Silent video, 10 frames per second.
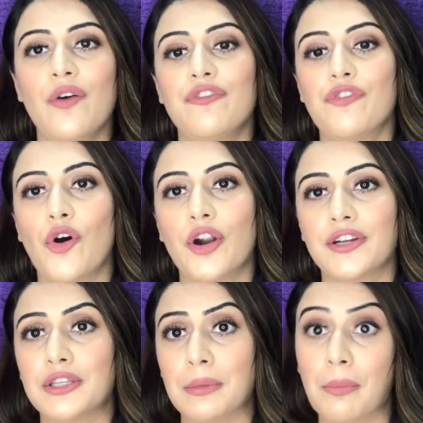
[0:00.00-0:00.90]

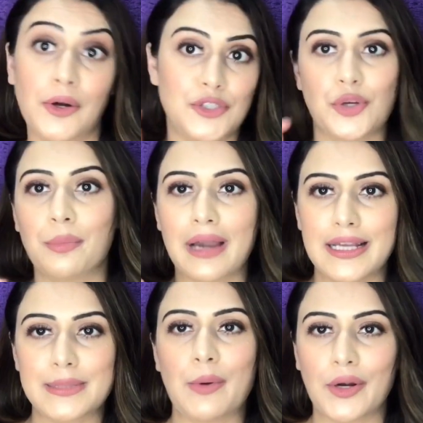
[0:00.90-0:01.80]
for the Body Shop
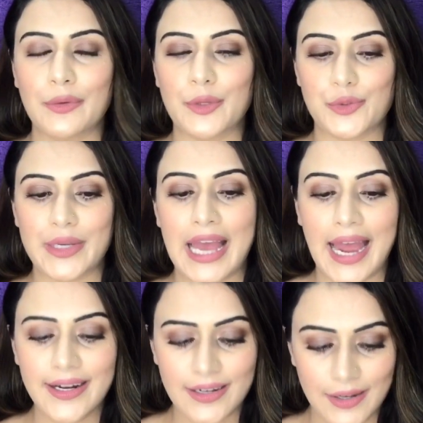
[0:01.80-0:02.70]
glass bottle which we
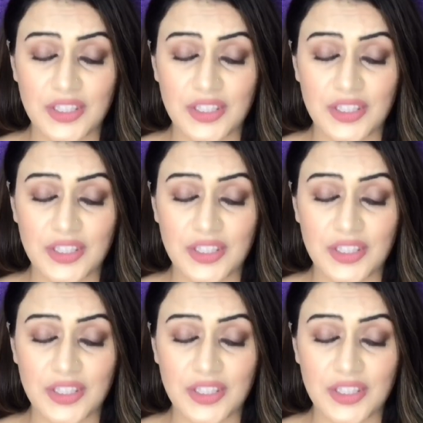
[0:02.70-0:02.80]
had.